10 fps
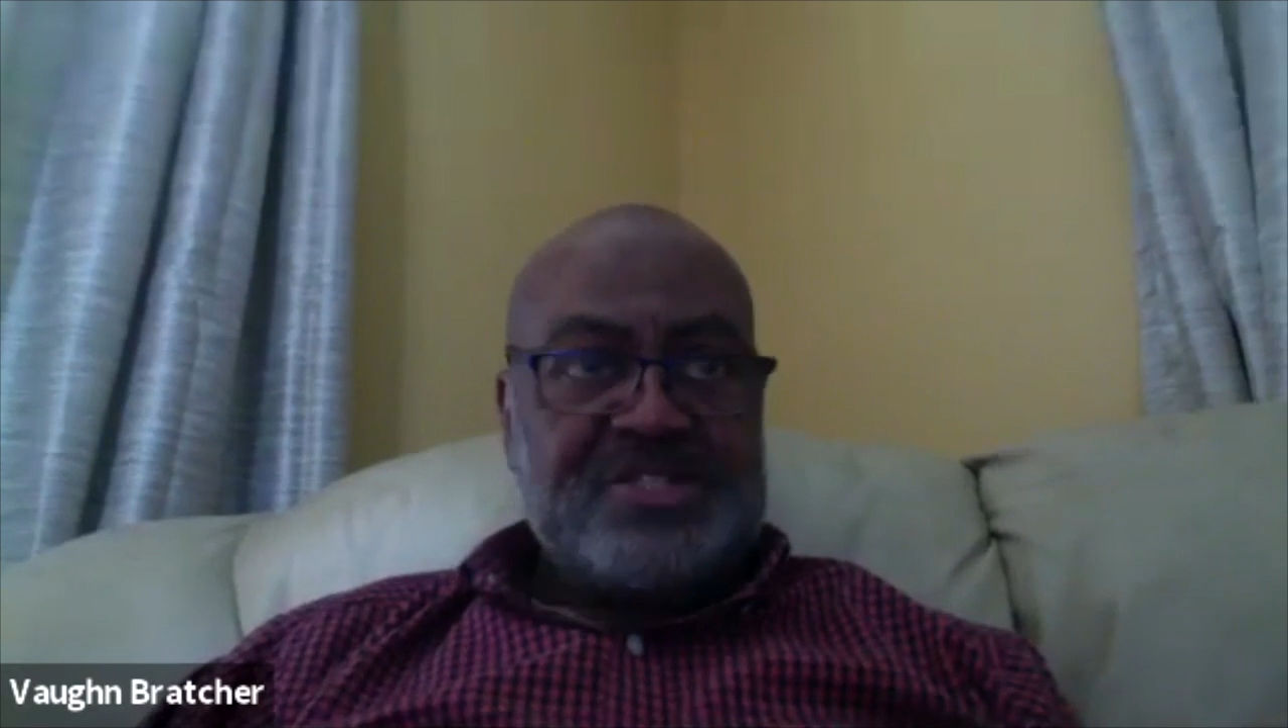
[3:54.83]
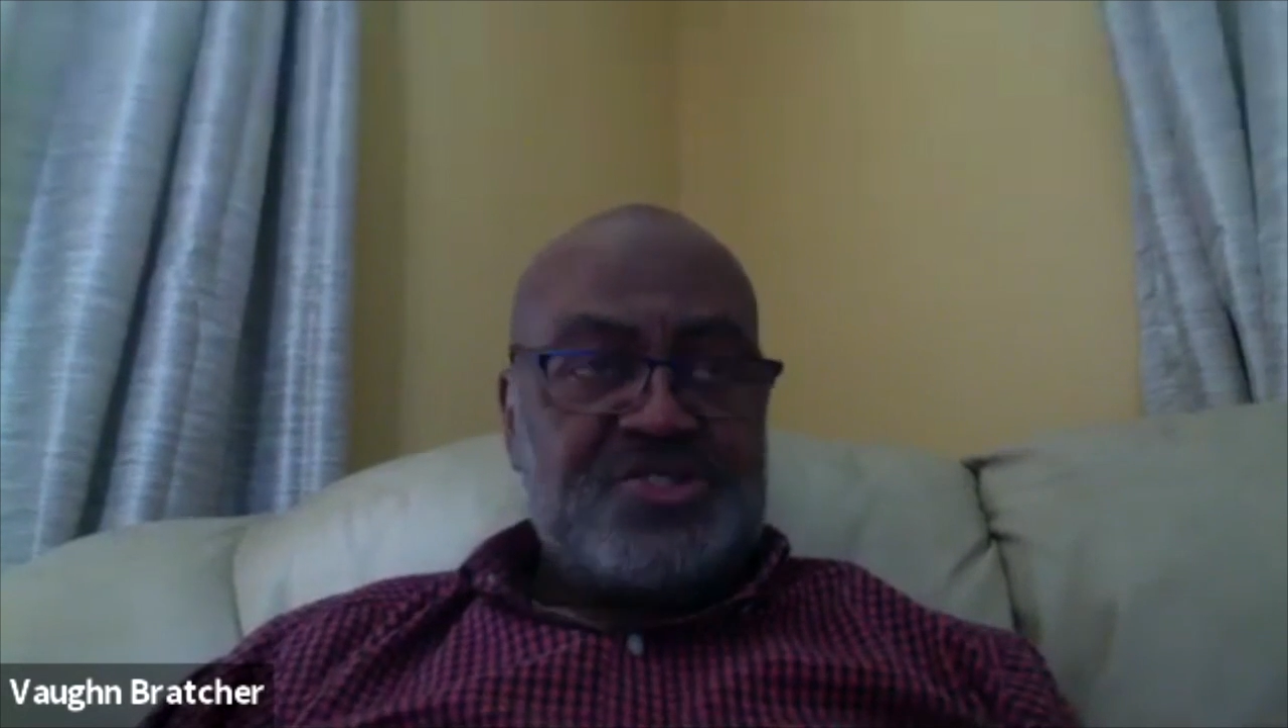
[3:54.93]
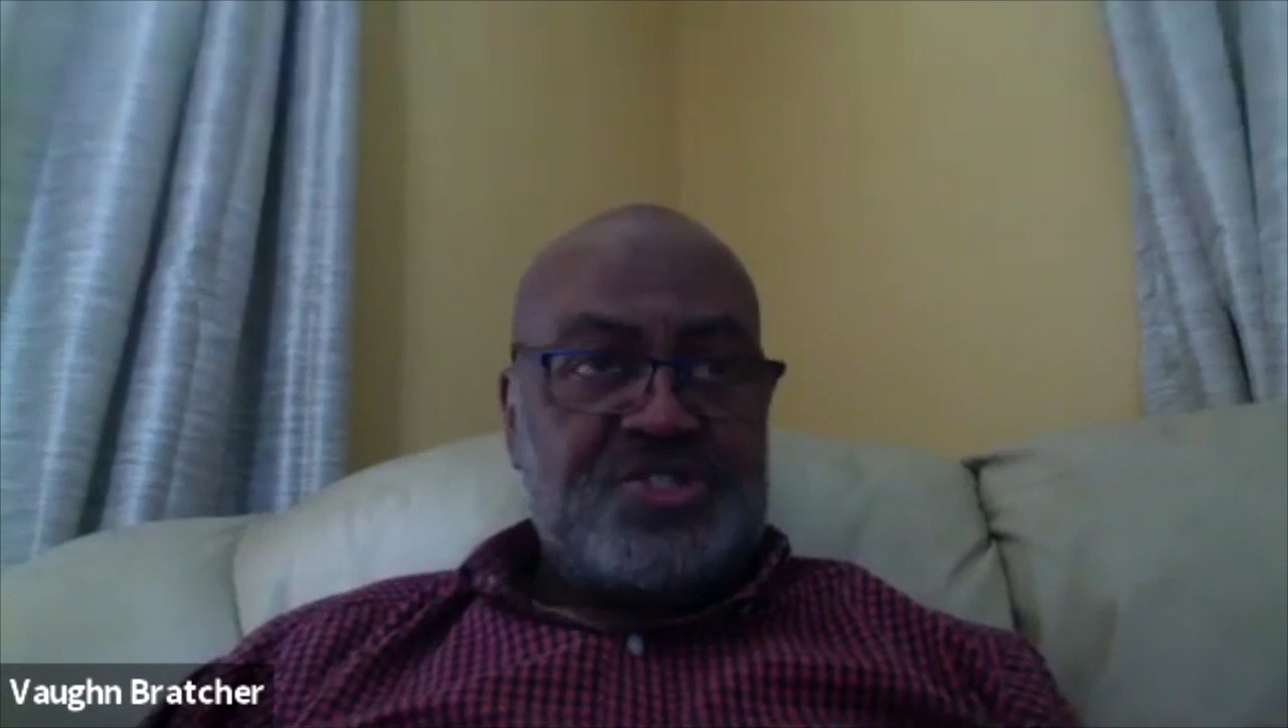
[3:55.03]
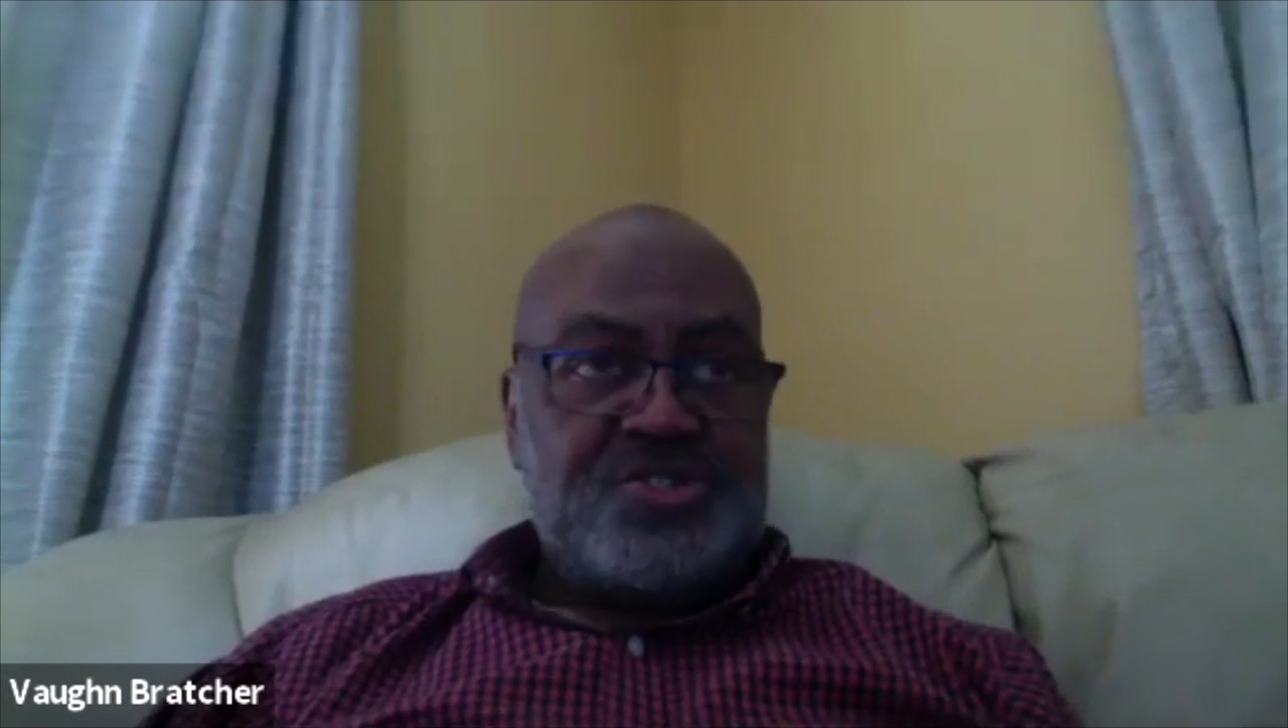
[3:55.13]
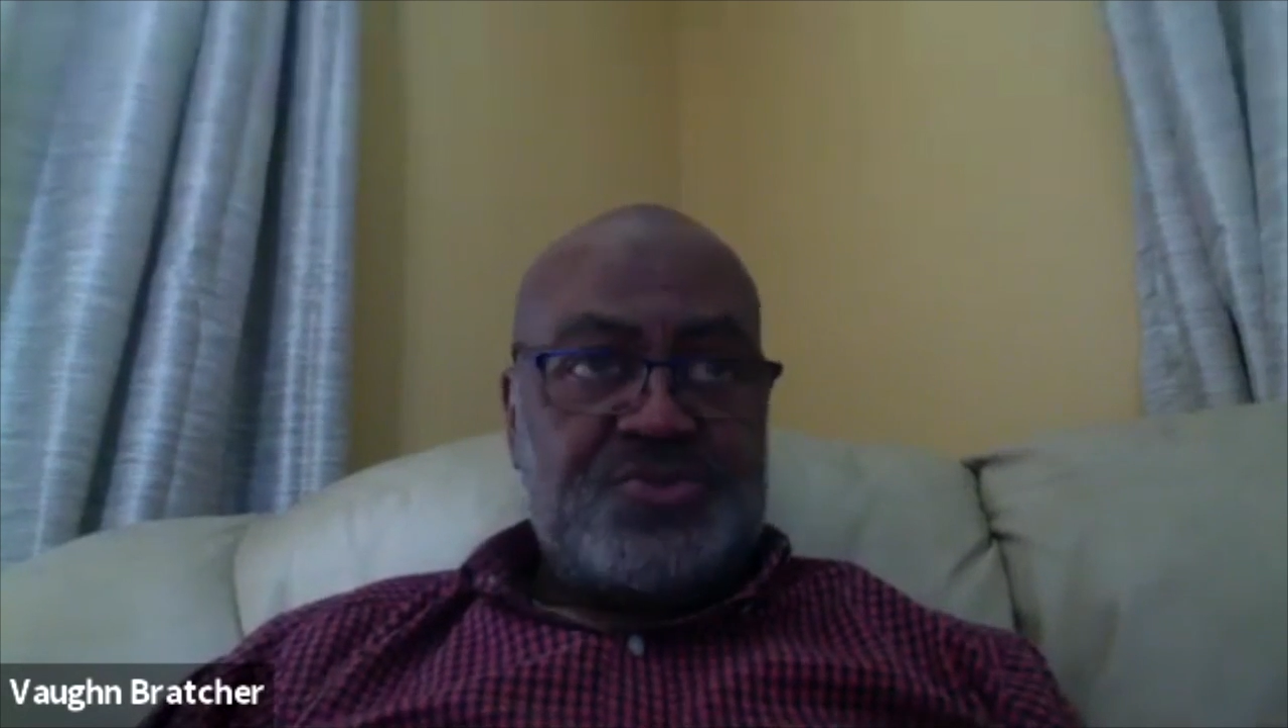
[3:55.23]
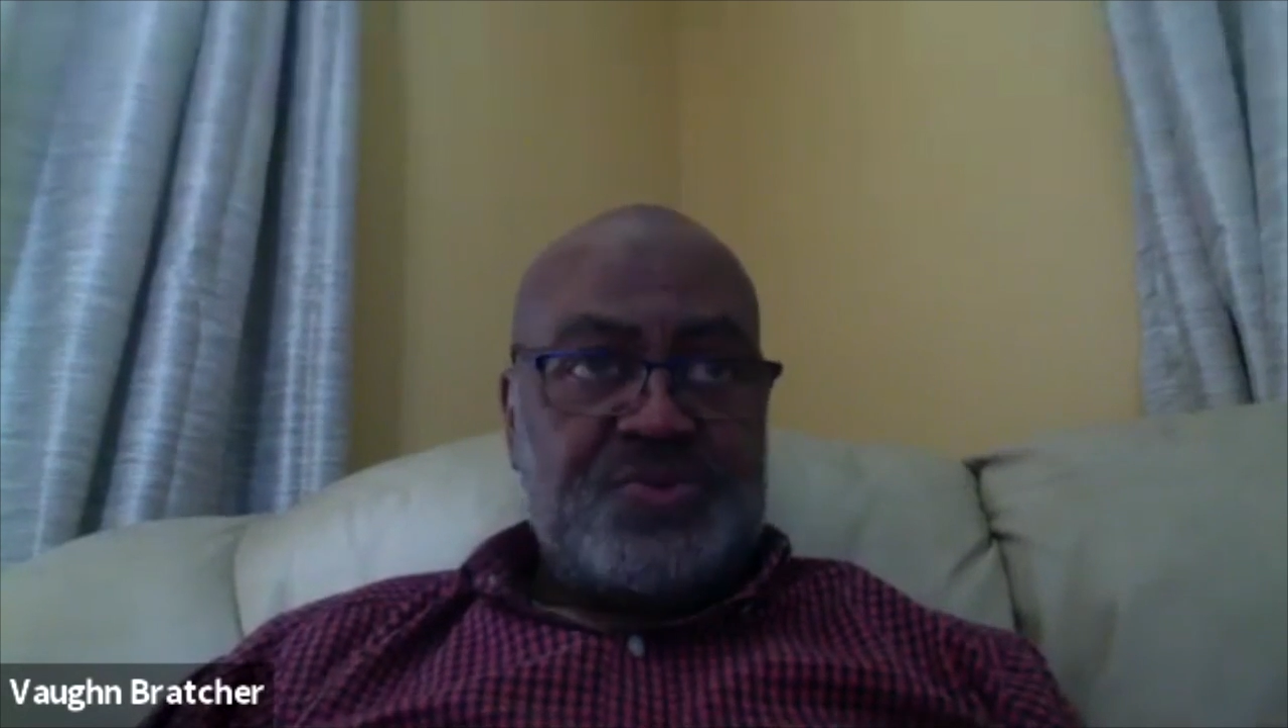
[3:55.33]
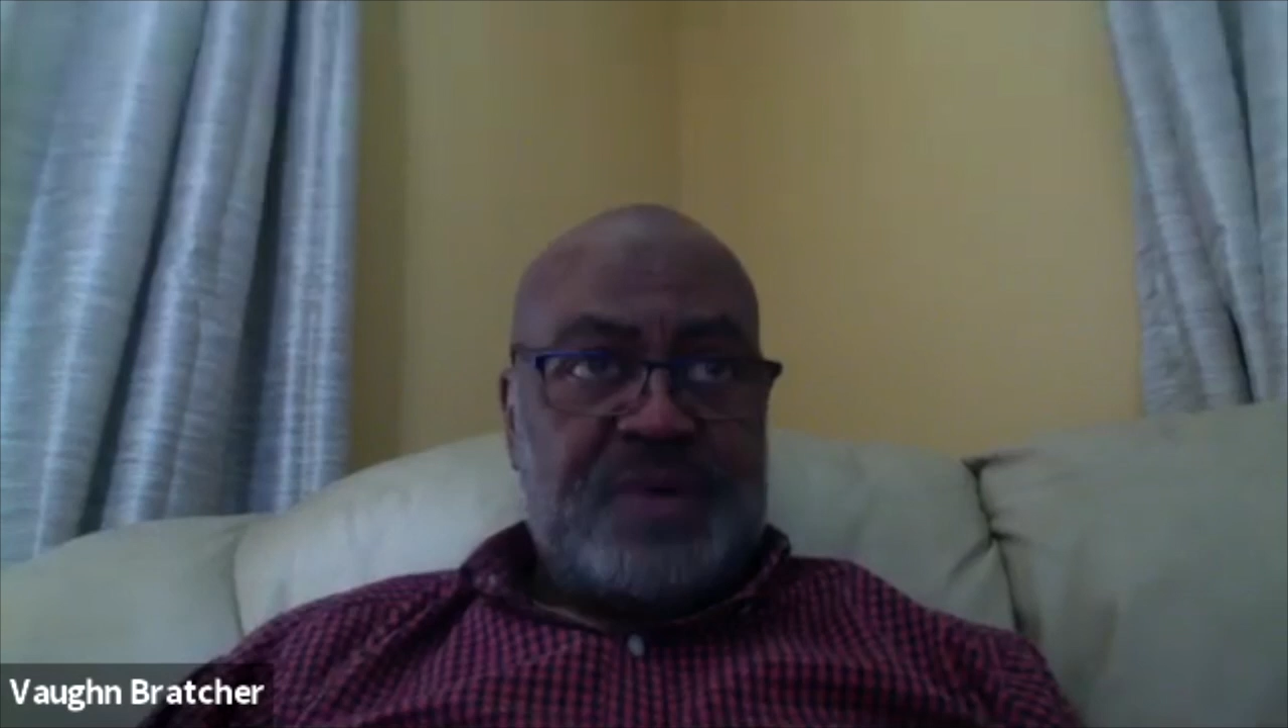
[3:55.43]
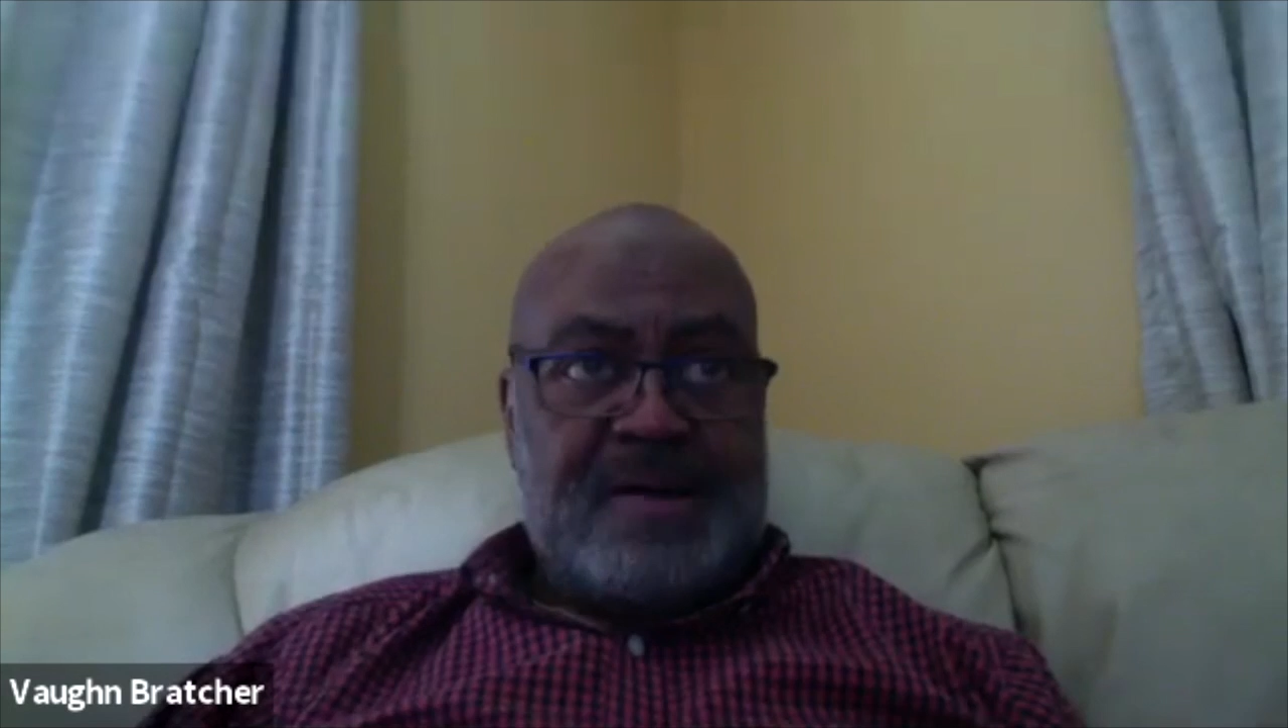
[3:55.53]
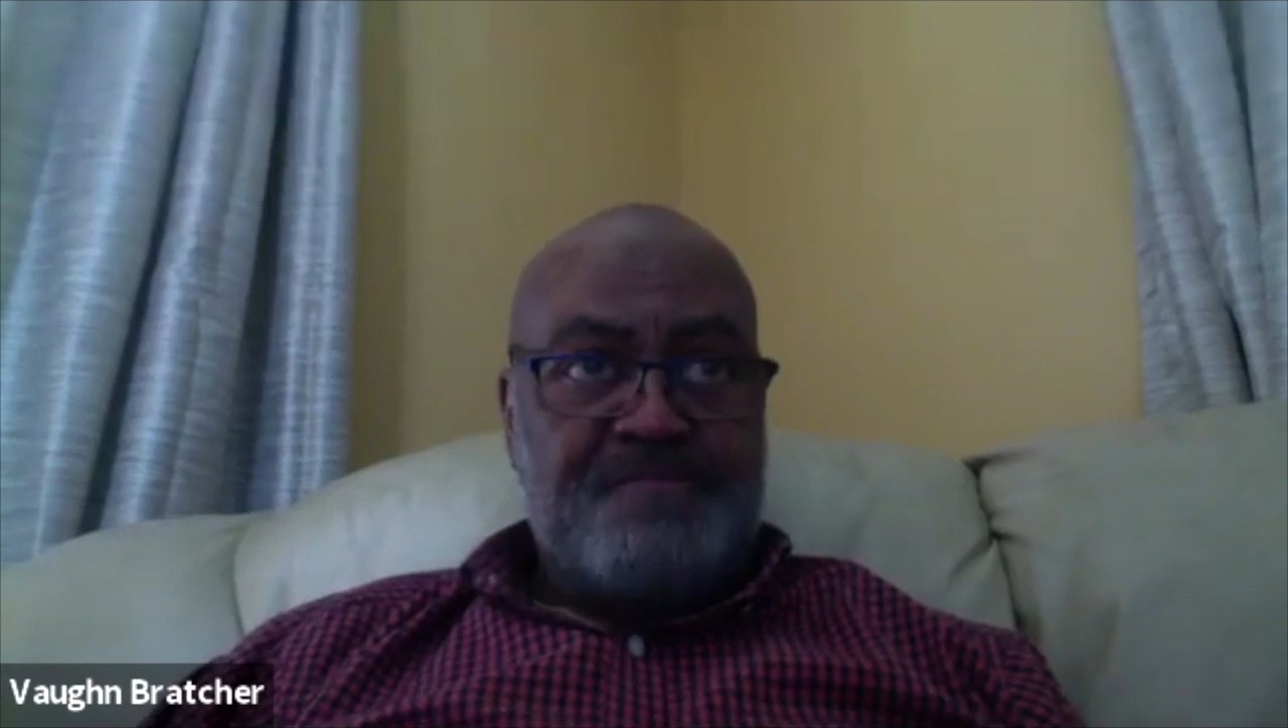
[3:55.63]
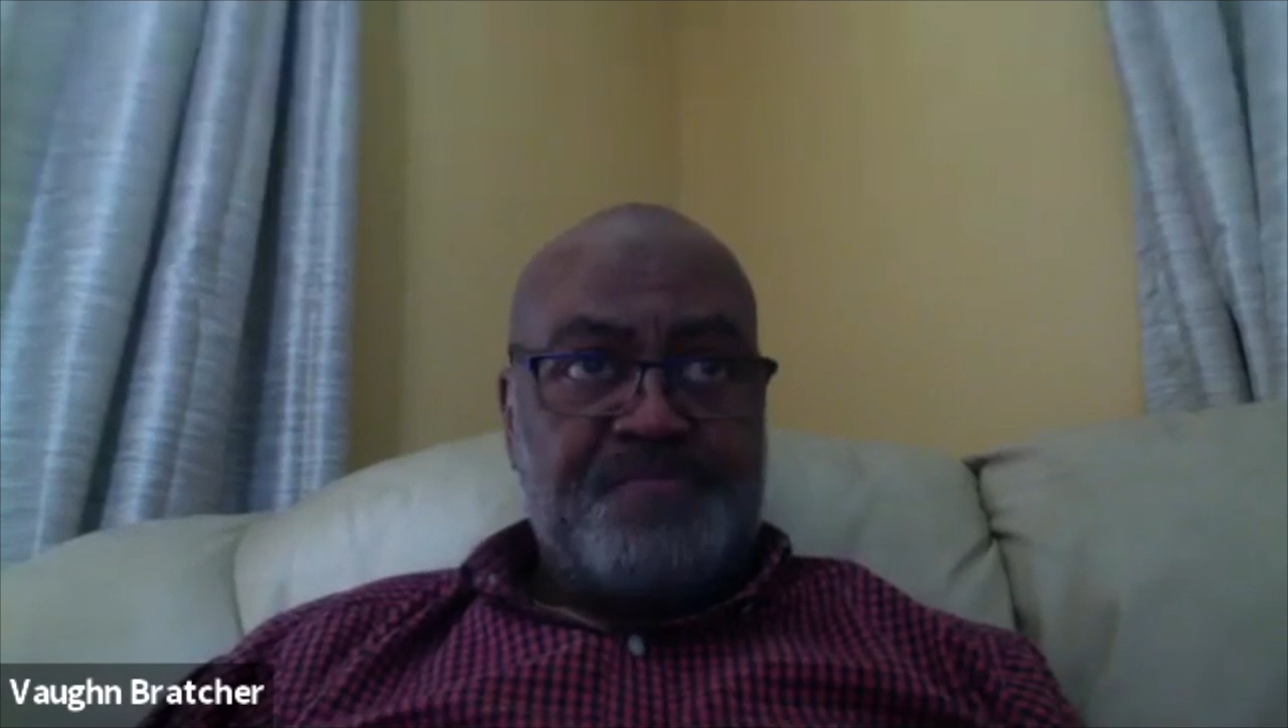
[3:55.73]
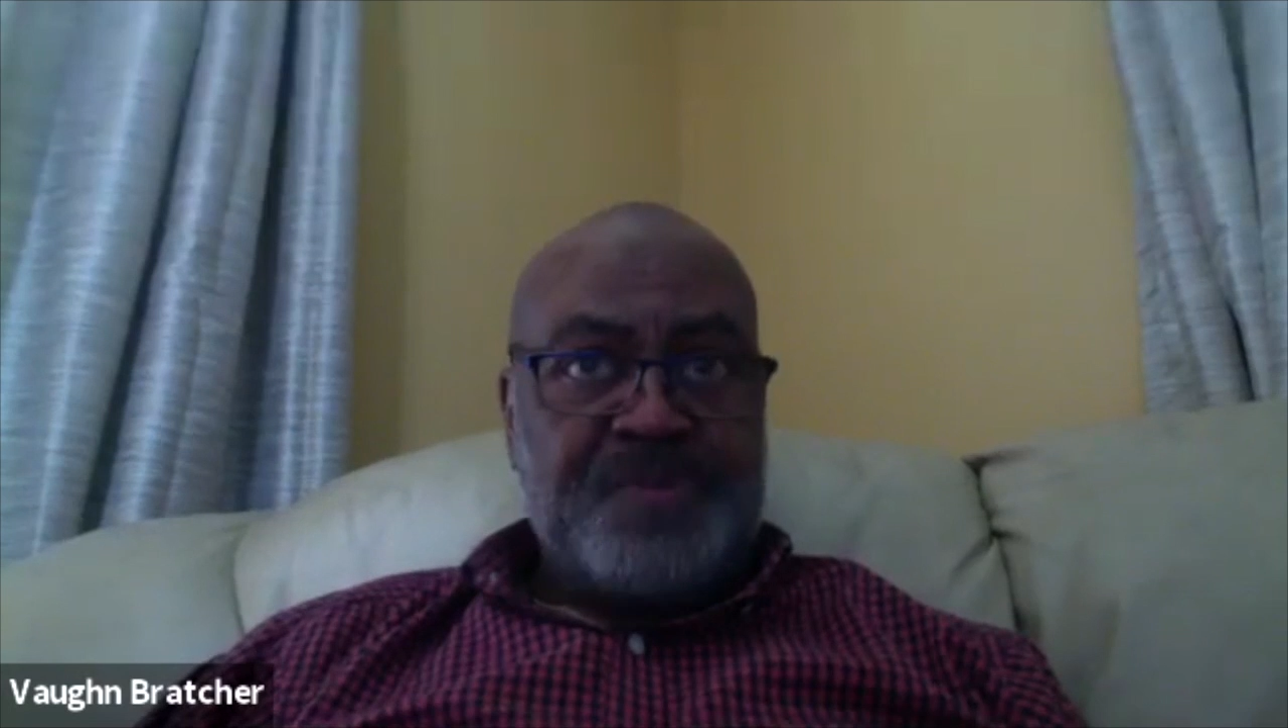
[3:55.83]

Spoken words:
to